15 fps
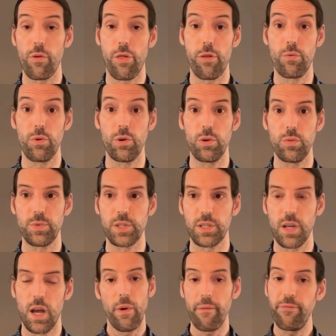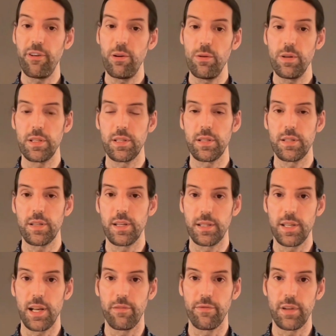through loops. Webflow
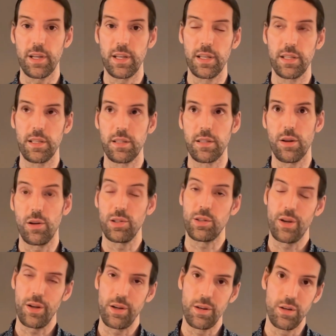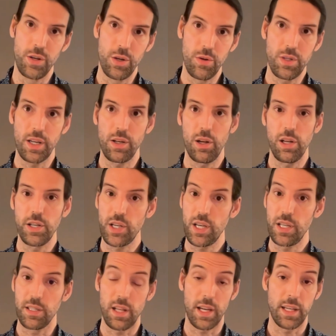itself is also not a new technology,
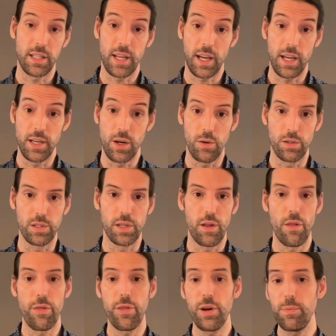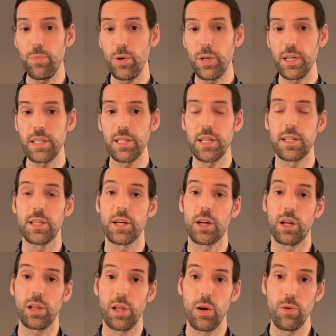it's like a decade old. The third point is it's a
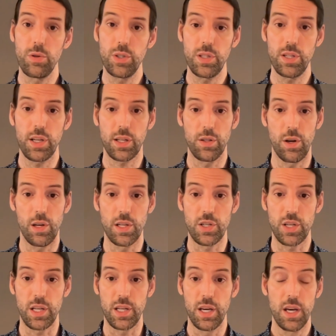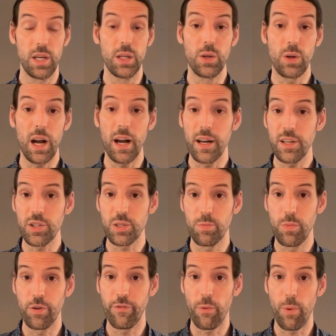closed technology. You can't just
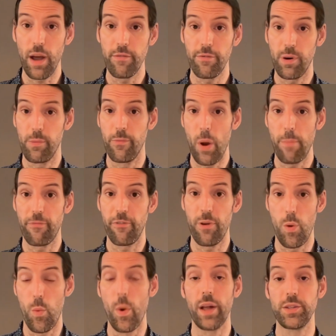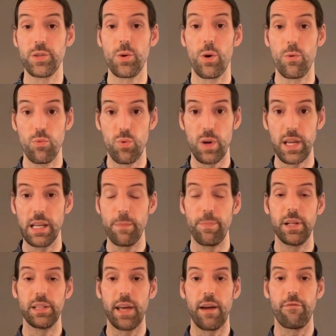move away from Webflow once you've really
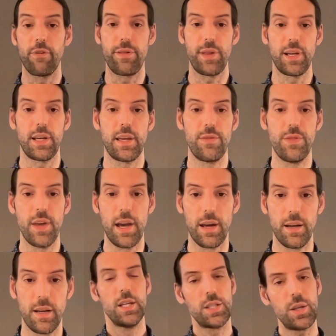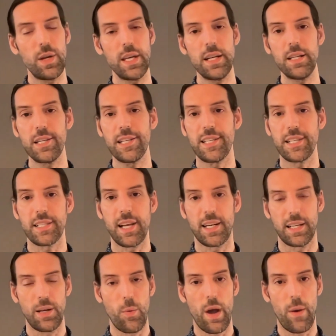built everything in there. So here is
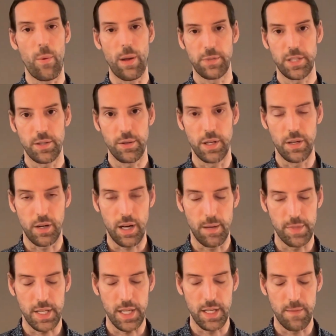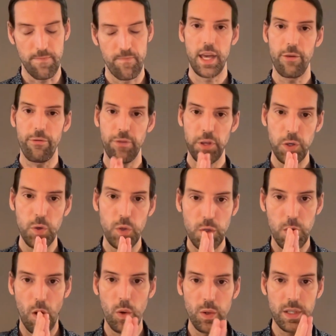exactly where Web Studio comes in. If you
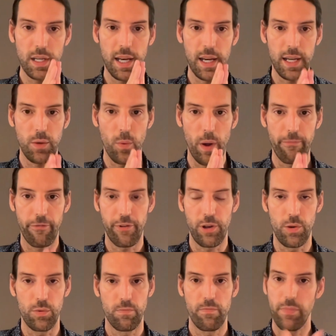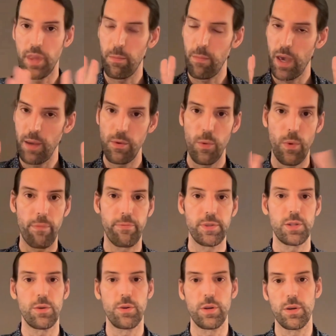don't like Webflow, then maybe Web
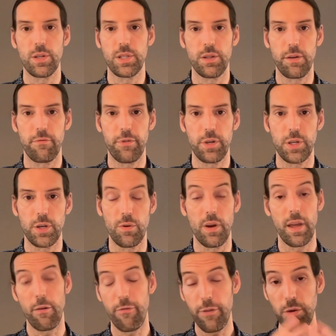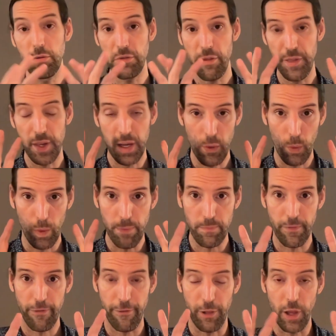Studio is not for you. If you think
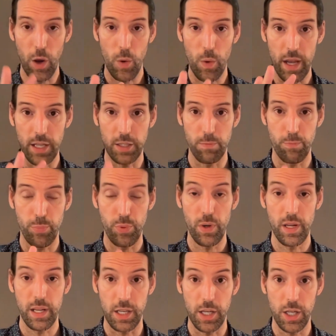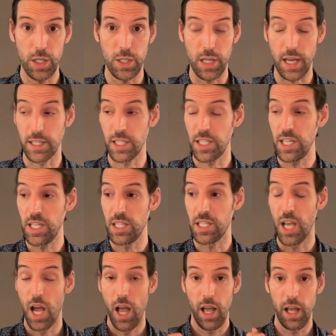Webflow is pretty good and
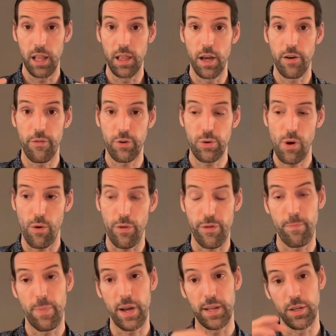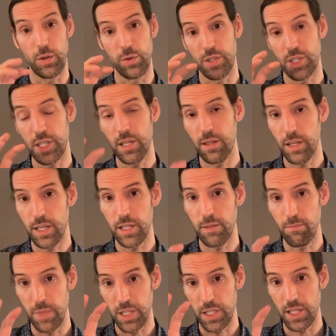sees a lot of growth, but you see the
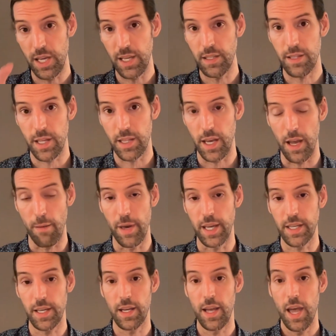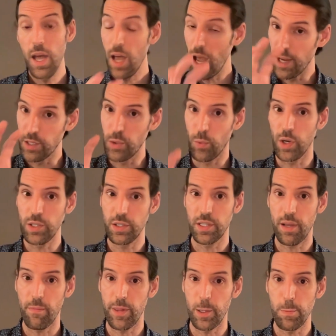mistakes that they are making and you want
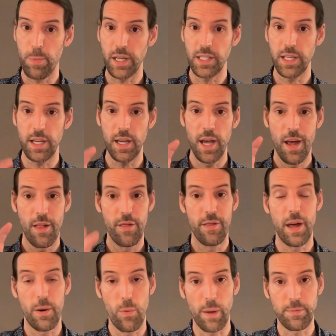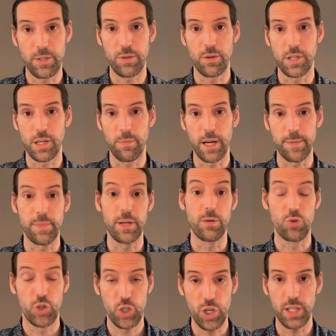something better, then Web Studio might be
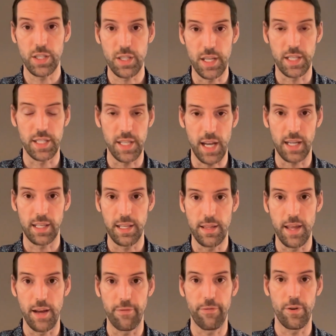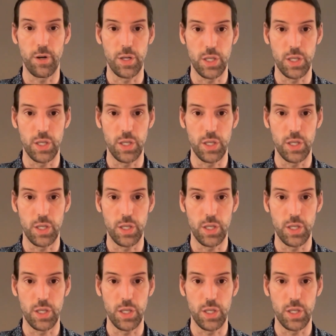just exactly that for